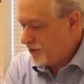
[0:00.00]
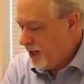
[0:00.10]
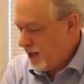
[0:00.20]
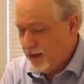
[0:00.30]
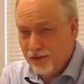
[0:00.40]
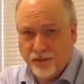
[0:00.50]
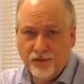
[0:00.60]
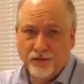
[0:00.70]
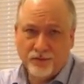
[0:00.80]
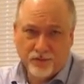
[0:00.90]
3,
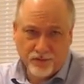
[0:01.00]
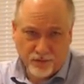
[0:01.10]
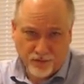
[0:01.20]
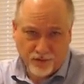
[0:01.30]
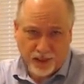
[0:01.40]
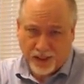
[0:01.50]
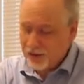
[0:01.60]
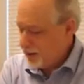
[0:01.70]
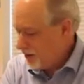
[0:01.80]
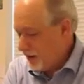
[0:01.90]

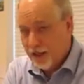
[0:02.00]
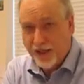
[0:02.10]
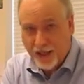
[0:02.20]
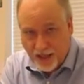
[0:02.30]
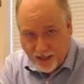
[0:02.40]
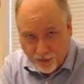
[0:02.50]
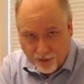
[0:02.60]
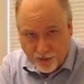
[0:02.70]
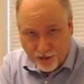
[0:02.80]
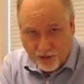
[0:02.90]
that's lame when
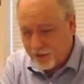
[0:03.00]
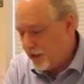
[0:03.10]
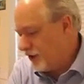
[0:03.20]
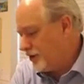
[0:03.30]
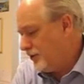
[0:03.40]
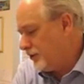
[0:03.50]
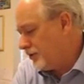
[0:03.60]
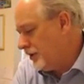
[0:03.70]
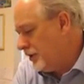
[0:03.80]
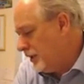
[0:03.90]
we're looking for large
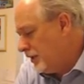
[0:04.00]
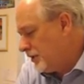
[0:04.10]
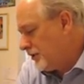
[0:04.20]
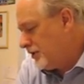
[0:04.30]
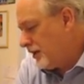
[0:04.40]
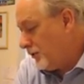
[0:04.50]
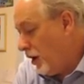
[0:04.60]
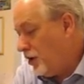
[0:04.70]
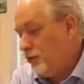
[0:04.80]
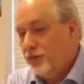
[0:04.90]
numbers. So we skip,
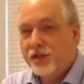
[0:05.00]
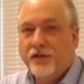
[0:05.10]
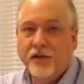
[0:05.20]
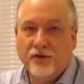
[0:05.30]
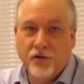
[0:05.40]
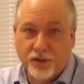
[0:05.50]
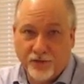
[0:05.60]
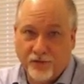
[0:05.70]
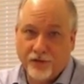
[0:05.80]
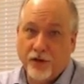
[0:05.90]
whoa, 74,
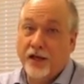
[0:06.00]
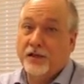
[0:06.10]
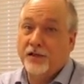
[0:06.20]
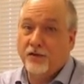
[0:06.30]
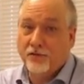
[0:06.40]
that's a